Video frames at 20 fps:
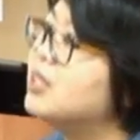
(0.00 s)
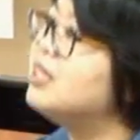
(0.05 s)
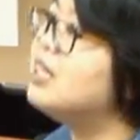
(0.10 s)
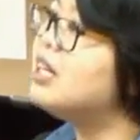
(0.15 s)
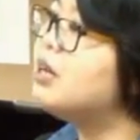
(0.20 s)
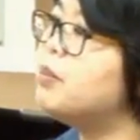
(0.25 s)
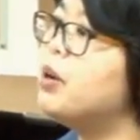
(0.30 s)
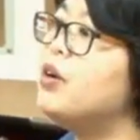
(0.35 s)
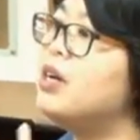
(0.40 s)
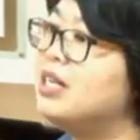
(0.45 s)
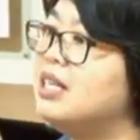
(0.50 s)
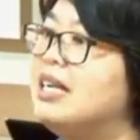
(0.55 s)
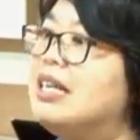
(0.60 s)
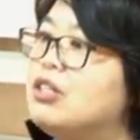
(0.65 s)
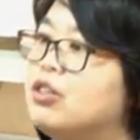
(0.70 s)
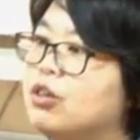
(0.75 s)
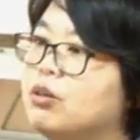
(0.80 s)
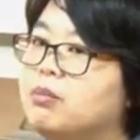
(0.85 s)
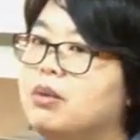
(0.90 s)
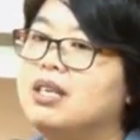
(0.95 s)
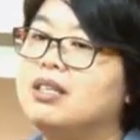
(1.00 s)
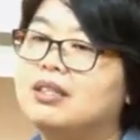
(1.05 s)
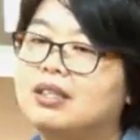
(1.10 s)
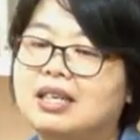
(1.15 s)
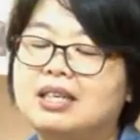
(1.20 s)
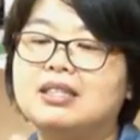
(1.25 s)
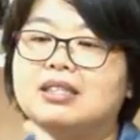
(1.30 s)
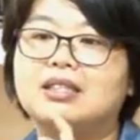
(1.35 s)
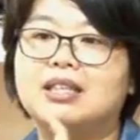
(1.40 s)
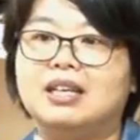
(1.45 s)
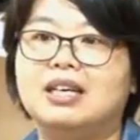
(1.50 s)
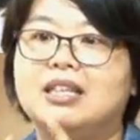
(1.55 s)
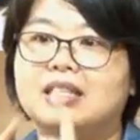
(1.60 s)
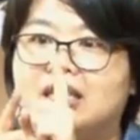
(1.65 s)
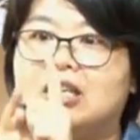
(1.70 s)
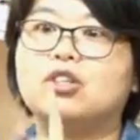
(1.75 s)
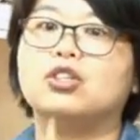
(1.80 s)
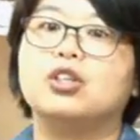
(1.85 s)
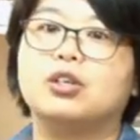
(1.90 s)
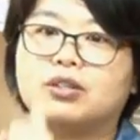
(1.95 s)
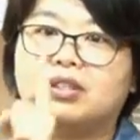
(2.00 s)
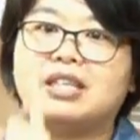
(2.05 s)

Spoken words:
Syllable initial means it's the initial